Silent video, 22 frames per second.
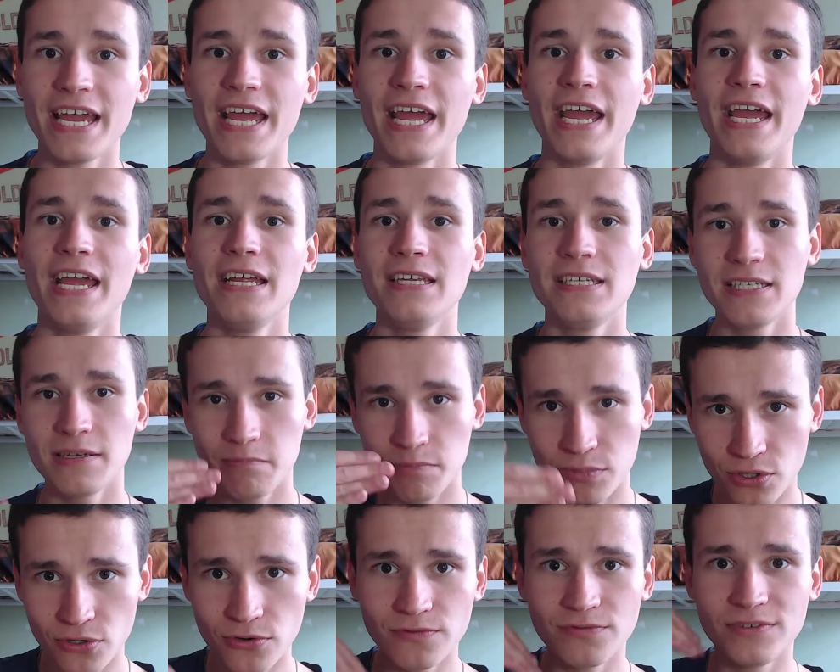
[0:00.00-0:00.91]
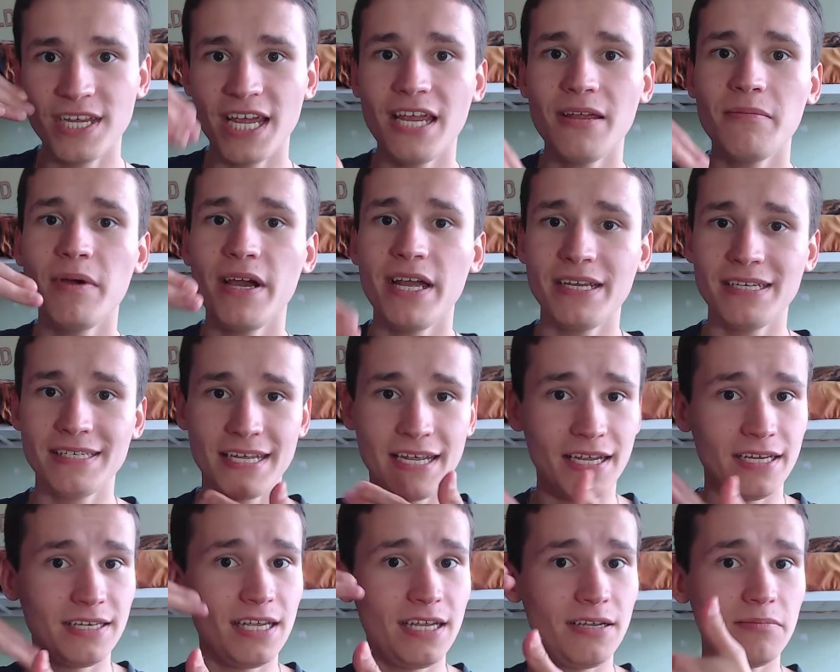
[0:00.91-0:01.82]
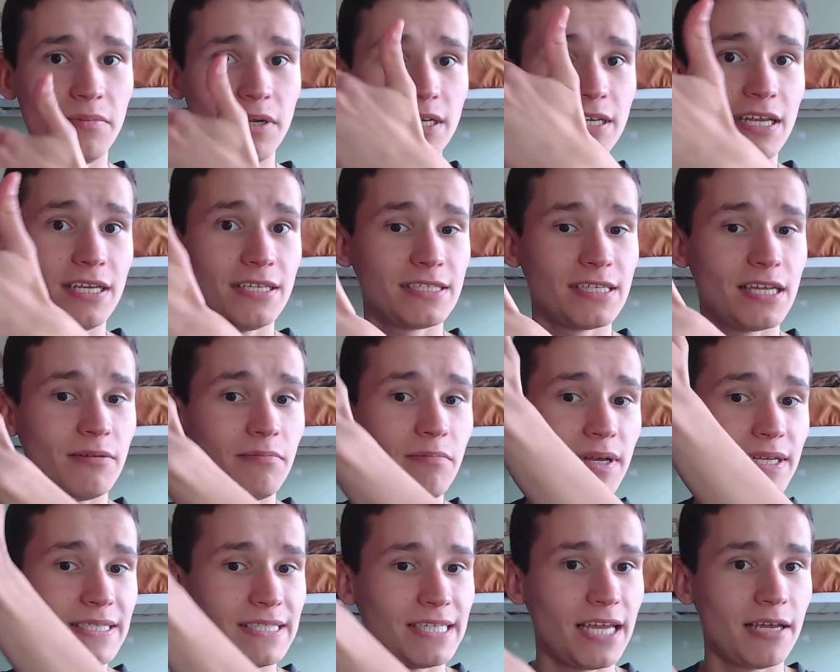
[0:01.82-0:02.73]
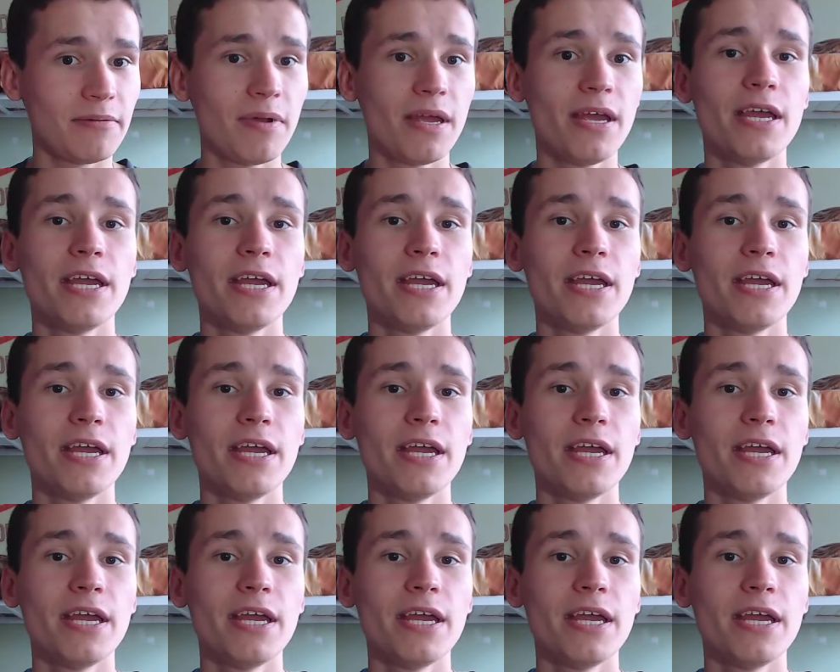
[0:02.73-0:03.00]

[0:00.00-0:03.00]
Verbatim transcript: and improve day by day day by day step by step